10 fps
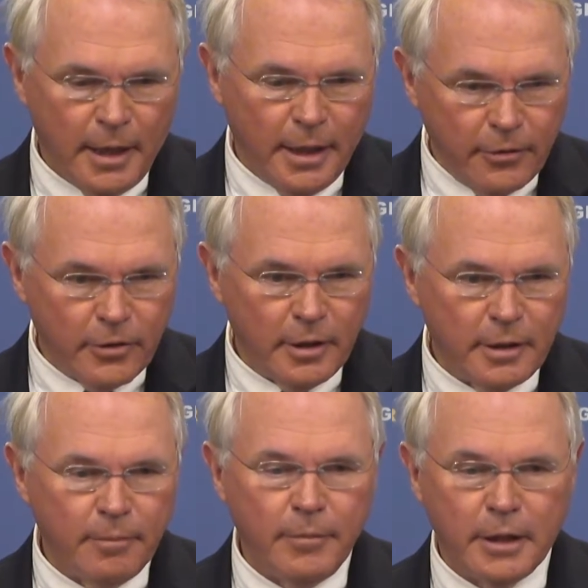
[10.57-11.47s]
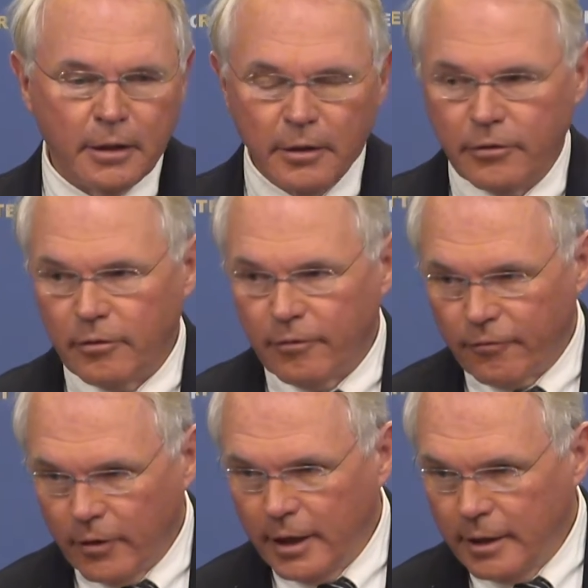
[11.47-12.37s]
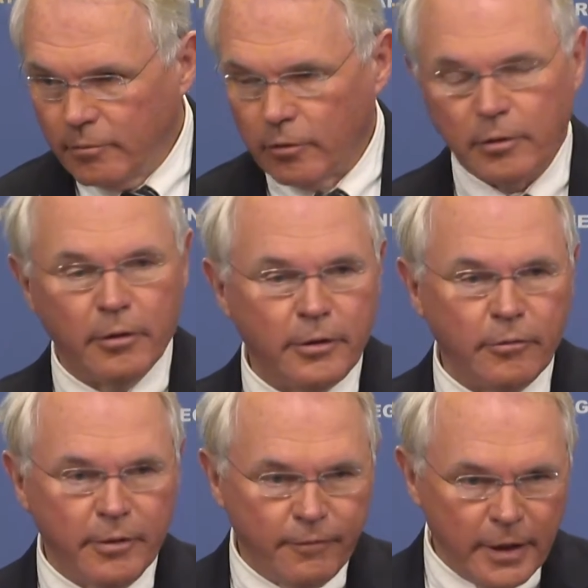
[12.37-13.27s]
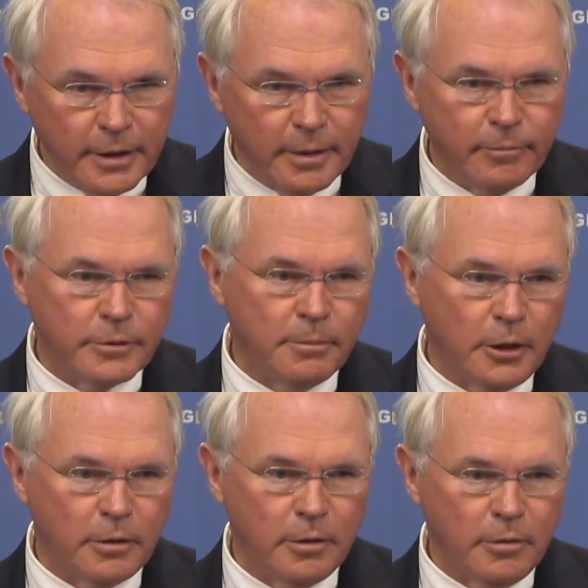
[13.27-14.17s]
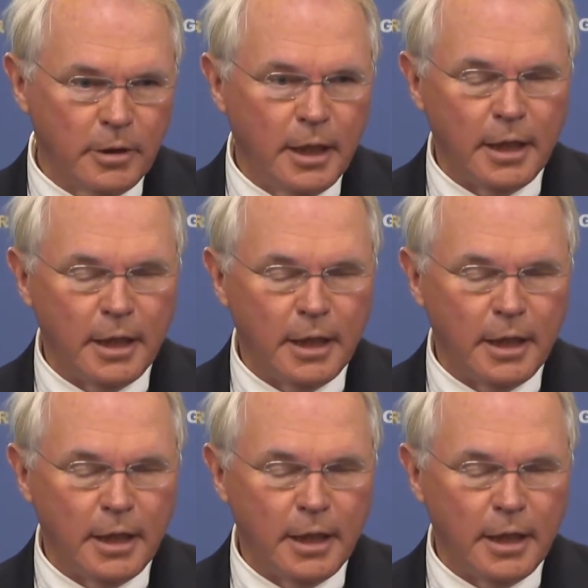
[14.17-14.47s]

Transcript: Is it because they're afraid we're going to invade them tomorrow,